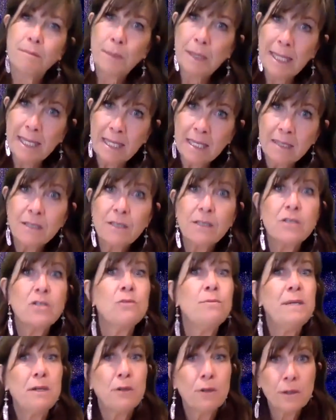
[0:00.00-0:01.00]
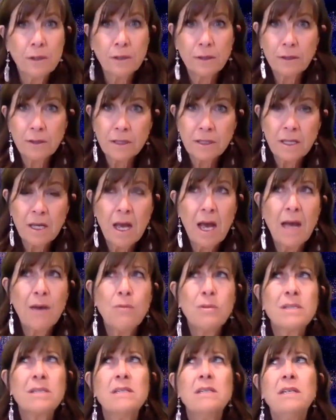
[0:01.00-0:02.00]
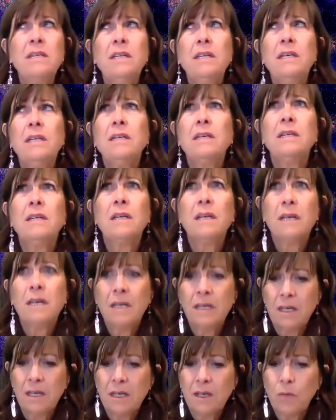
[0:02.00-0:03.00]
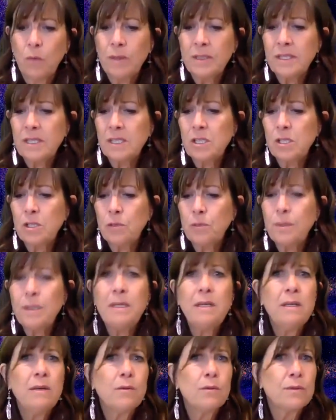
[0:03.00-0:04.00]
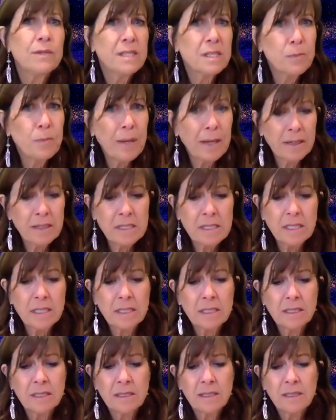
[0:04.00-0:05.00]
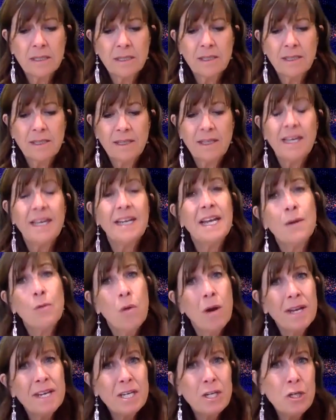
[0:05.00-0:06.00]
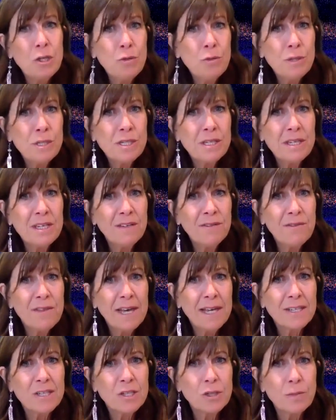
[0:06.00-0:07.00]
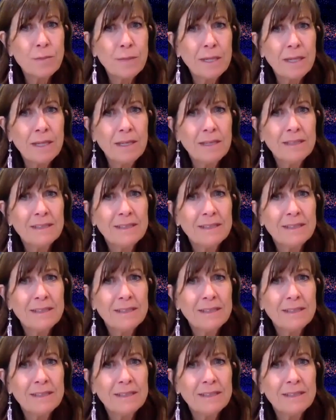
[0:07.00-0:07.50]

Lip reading: blank, to be heard. I was needing was to be respected. And I wanted you to give that to me.